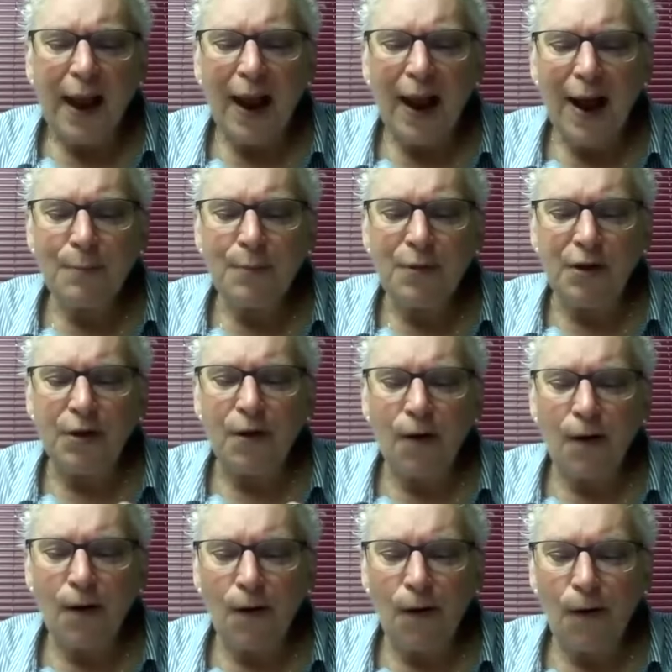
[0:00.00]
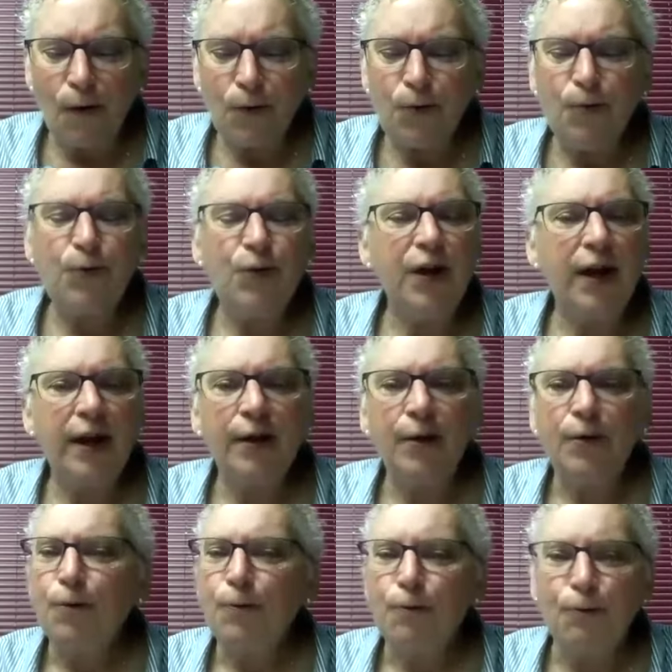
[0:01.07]
happy are all who
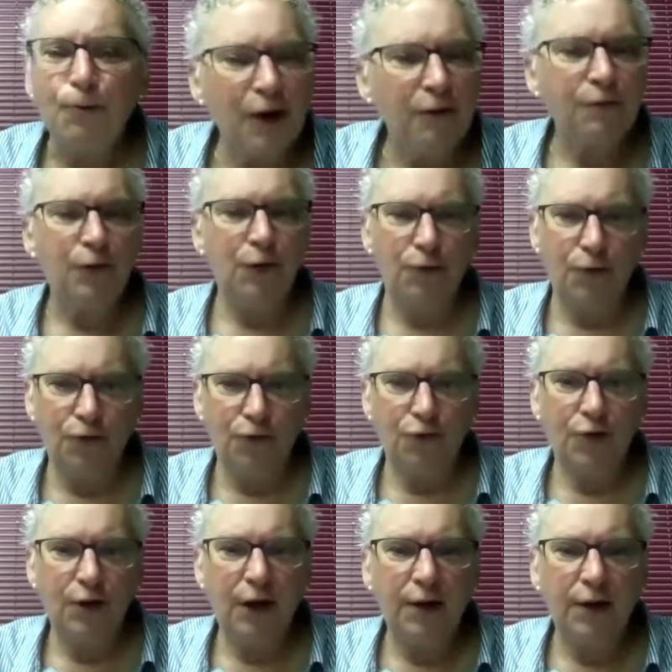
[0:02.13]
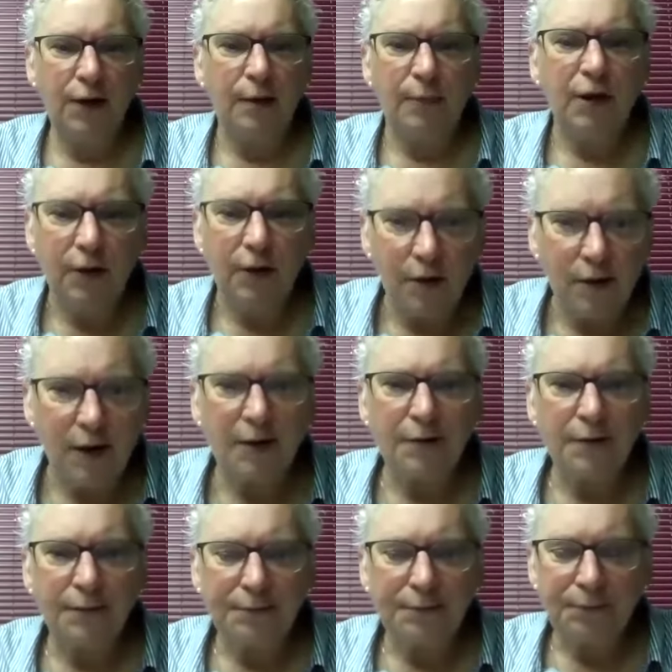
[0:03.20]
take refuge in him, in God.